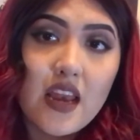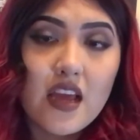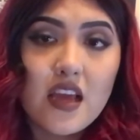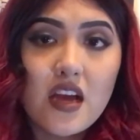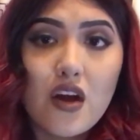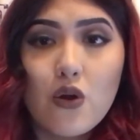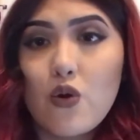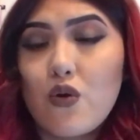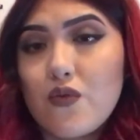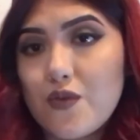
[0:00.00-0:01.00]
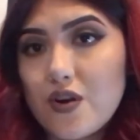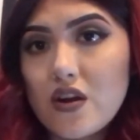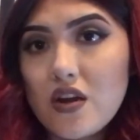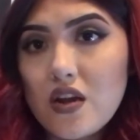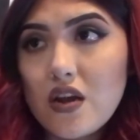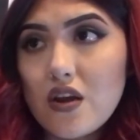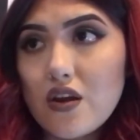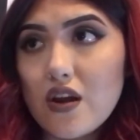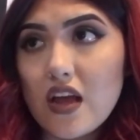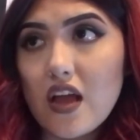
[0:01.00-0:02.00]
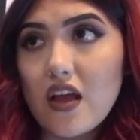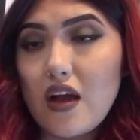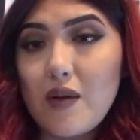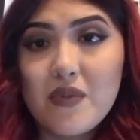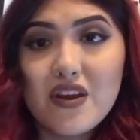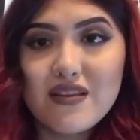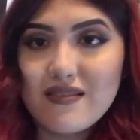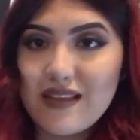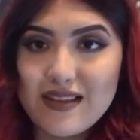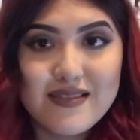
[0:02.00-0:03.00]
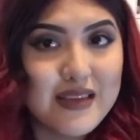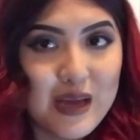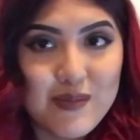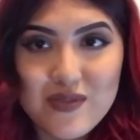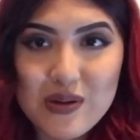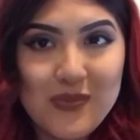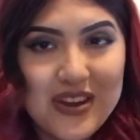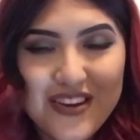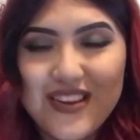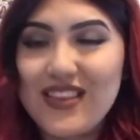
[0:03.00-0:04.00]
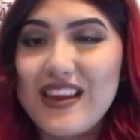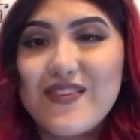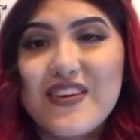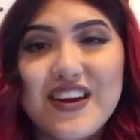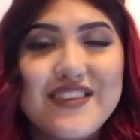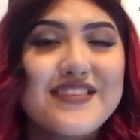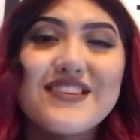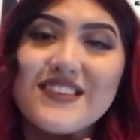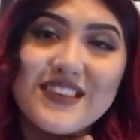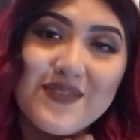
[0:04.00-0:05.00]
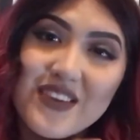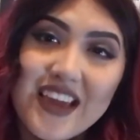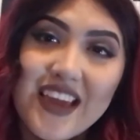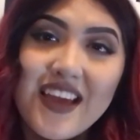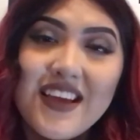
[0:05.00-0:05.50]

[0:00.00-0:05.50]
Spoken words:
Like, I'll go over, or like I'm gonna like see him somewhere or another. Like, we gotta see each other every day.